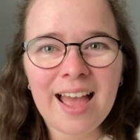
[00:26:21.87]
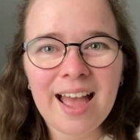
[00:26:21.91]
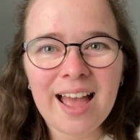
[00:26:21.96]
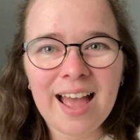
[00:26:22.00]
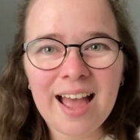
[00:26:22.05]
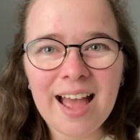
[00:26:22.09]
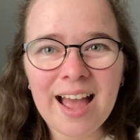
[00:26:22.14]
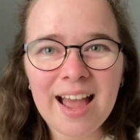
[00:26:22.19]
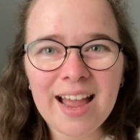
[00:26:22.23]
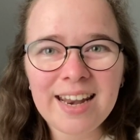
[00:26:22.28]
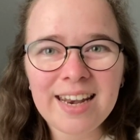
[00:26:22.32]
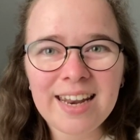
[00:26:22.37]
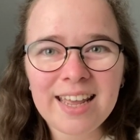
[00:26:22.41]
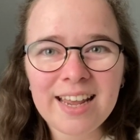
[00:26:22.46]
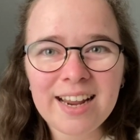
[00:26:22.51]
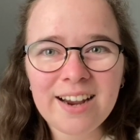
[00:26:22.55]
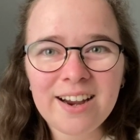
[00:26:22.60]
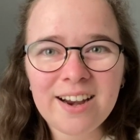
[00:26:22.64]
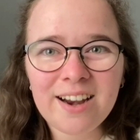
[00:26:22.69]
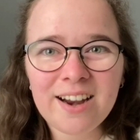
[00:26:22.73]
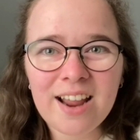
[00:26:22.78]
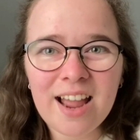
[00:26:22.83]
Hi
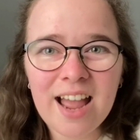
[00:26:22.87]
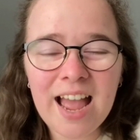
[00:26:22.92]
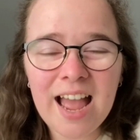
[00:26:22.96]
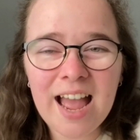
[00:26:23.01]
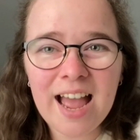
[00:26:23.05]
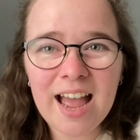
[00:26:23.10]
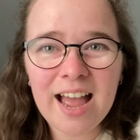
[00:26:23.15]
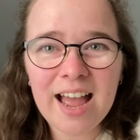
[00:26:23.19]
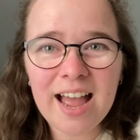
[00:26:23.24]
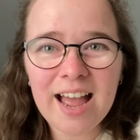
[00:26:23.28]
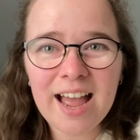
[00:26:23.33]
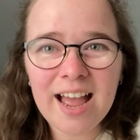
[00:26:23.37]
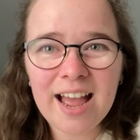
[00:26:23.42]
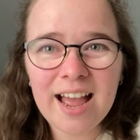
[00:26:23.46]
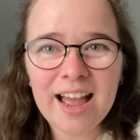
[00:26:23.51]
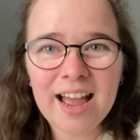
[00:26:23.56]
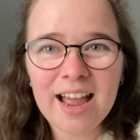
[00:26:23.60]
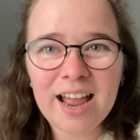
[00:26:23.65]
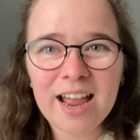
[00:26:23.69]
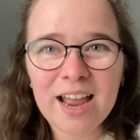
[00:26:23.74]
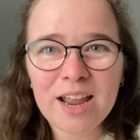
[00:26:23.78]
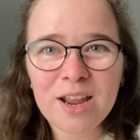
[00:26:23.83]
there!
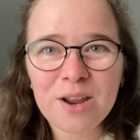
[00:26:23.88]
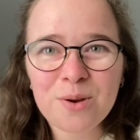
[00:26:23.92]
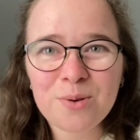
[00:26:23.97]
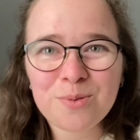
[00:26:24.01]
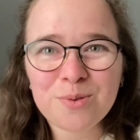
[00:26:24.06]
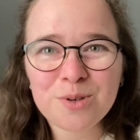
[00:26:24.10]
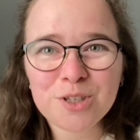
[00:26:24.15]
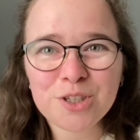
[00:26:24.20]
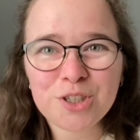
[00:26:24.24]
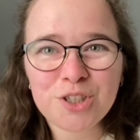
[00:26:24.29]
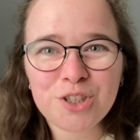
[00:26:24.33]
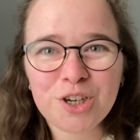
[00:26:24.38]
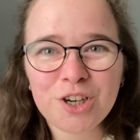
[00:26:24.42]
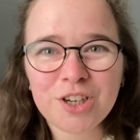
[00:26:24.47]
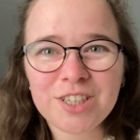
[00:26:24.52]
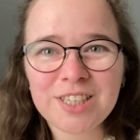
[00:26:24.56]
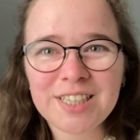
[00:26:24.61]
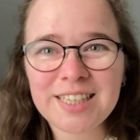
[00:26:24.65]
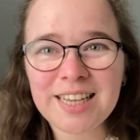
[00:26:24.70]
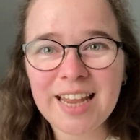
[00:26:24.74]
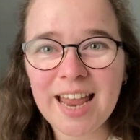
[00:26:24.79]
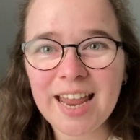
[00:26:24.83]
I was
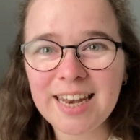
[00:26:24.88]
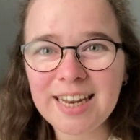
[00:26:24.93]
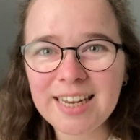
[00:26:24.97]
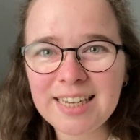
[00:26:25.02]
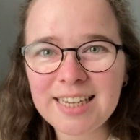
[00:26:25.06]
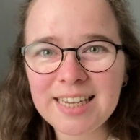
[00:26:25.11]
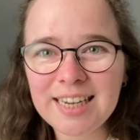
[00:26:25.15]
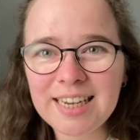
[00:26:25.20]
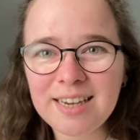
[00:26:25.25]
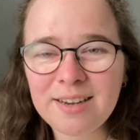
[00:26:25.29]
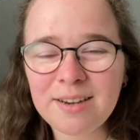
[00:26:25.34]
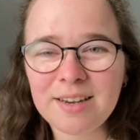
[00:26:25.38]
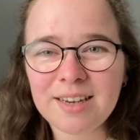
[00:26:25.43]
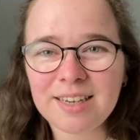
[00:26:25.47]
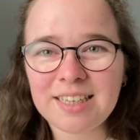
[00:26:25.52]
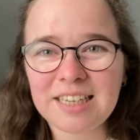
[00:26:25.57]
just editing